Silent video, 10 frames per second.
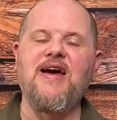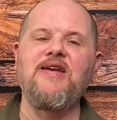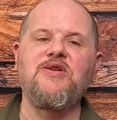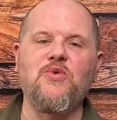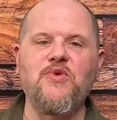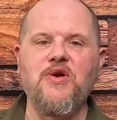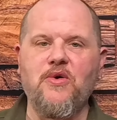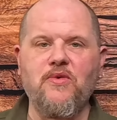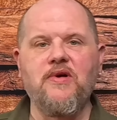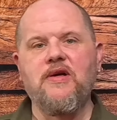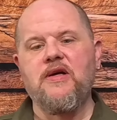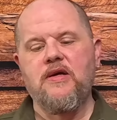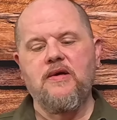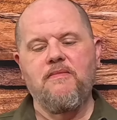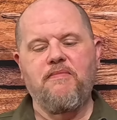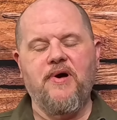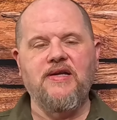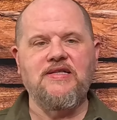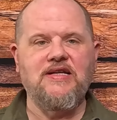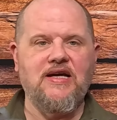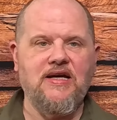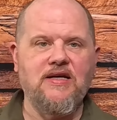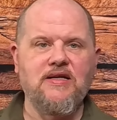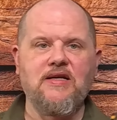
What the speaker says: I don't know. But, I